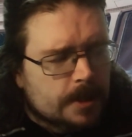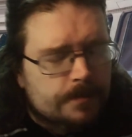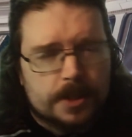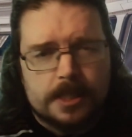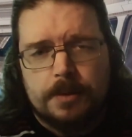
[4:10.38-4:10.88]

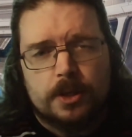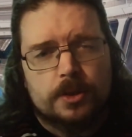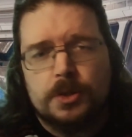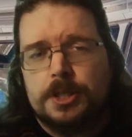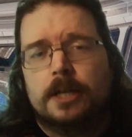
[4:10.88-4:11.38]
For example, you
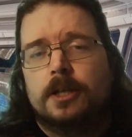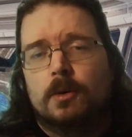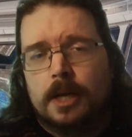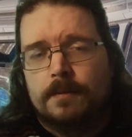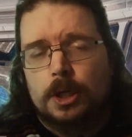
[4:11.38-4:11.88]
could just start out
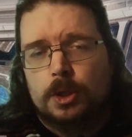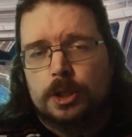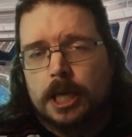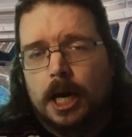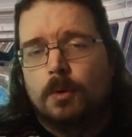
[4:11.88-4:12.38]
with having a look
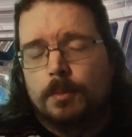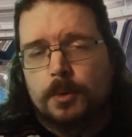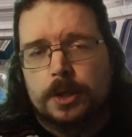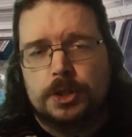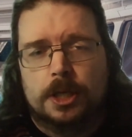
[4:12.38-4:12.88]
at the outcome
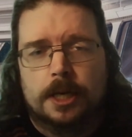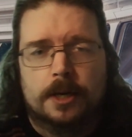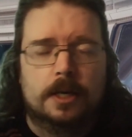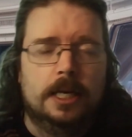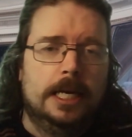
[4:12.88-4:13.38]

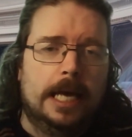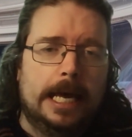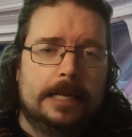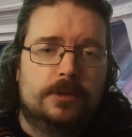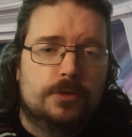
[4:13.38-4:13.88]
questionnaire,
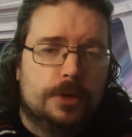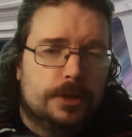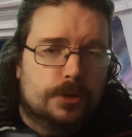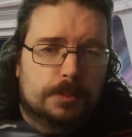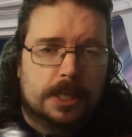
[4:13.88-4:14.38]
and it's 3
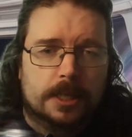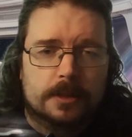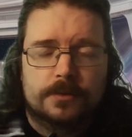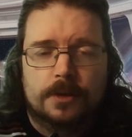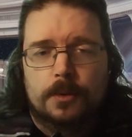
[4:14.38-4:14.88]

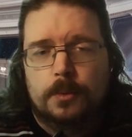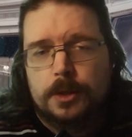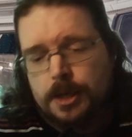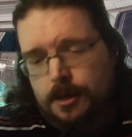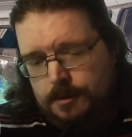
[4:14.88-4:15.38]
subscales,
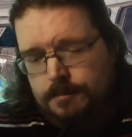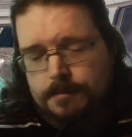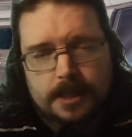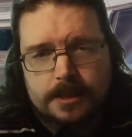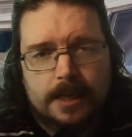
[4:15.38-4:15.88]
which are
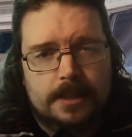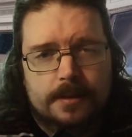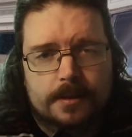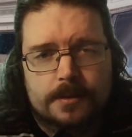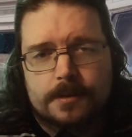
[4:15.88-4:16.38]
exactly
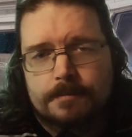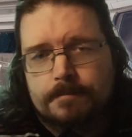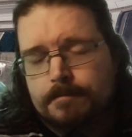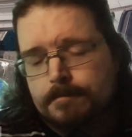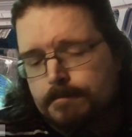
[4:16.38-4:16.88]
these.
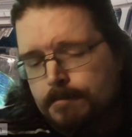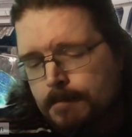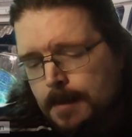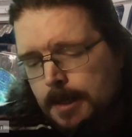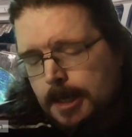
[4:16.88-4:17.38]

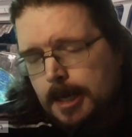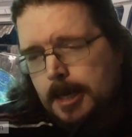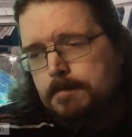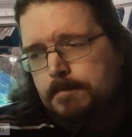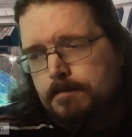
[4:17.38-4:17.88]

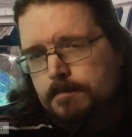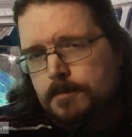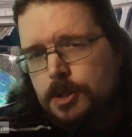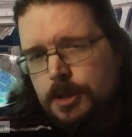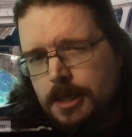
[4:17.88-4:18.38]

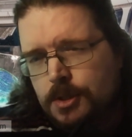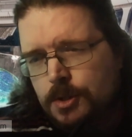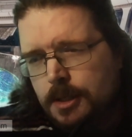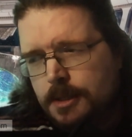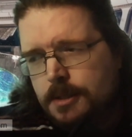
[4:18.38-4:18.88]

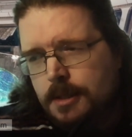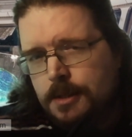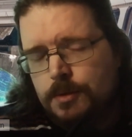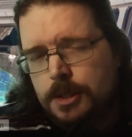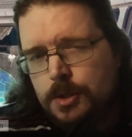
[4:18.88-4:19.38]
So
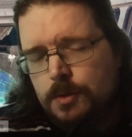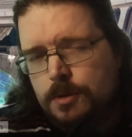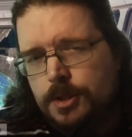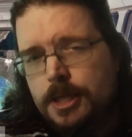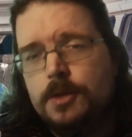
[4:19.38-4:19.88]
that's really cool.
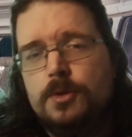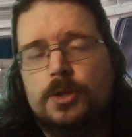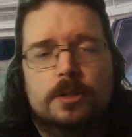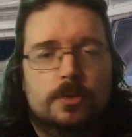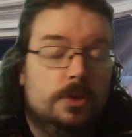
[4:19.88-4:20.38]
So then
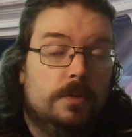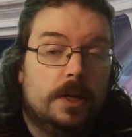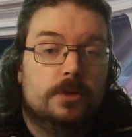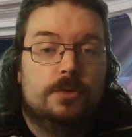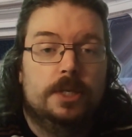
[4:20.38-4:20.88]
so you've
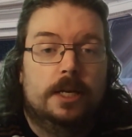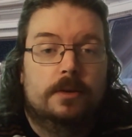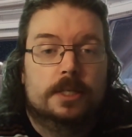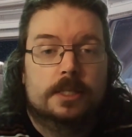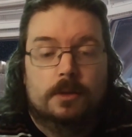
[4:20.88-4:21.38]
got your 3
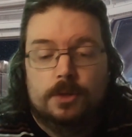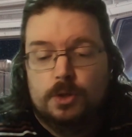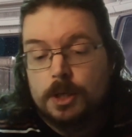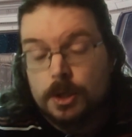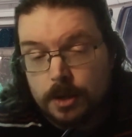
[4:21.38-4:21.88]
areas now that
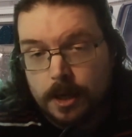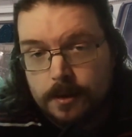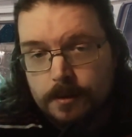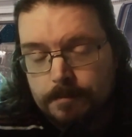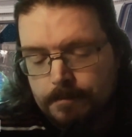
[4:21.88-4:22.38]
you want to look at,